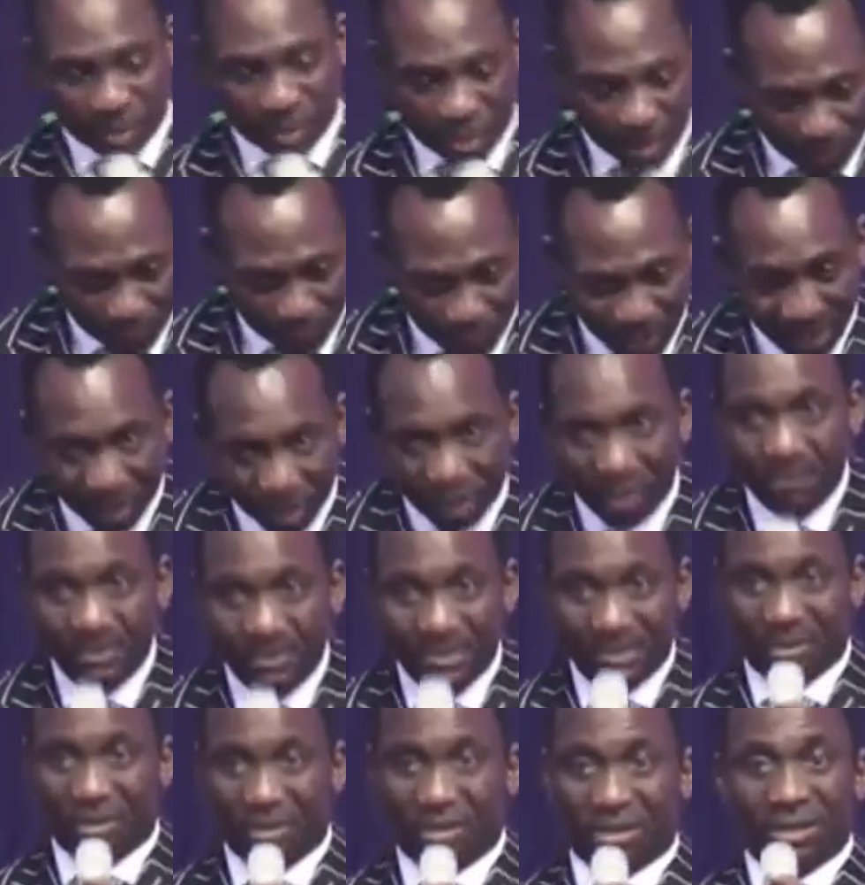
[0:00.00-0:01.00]
come to our
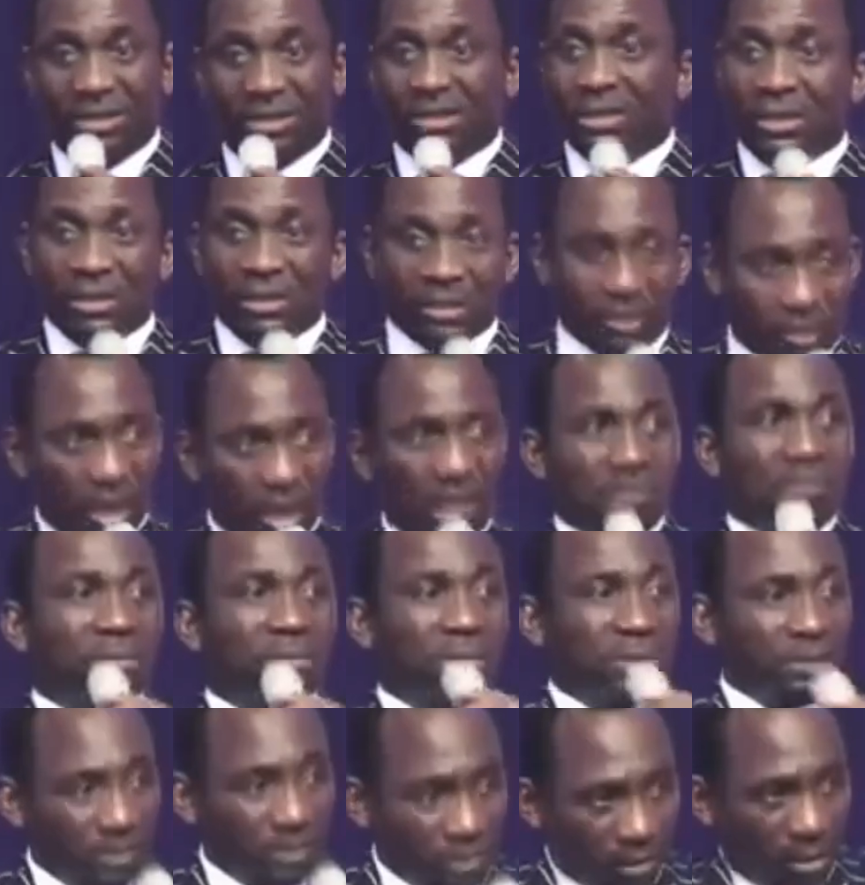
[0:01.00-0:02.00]
cockpit, come
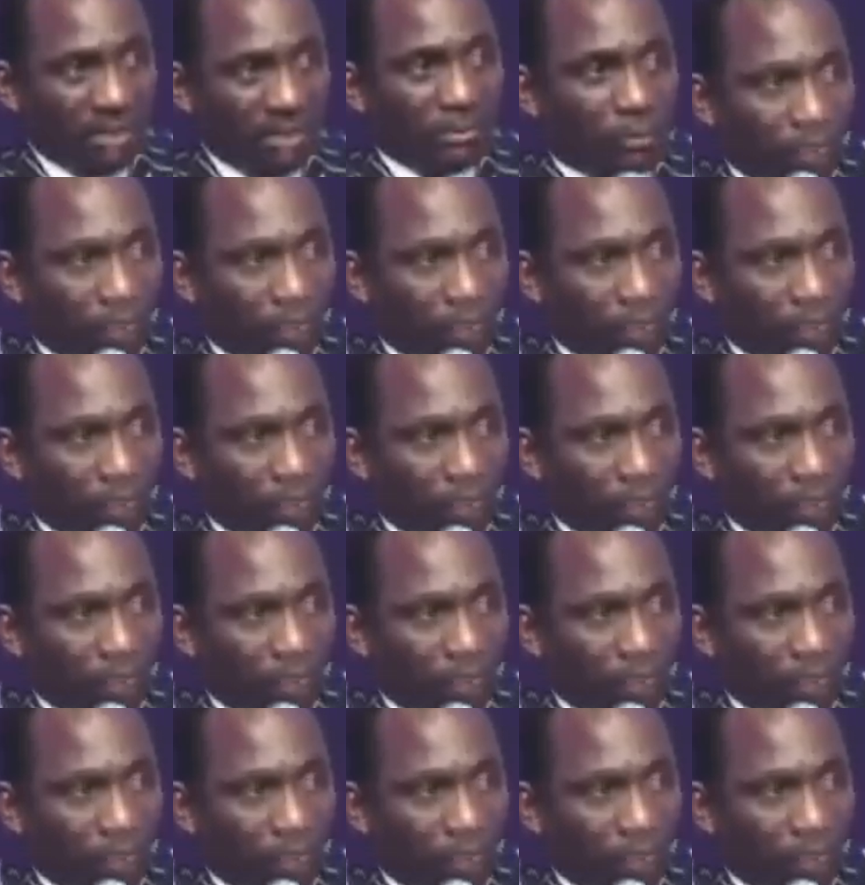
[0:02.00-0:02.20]
come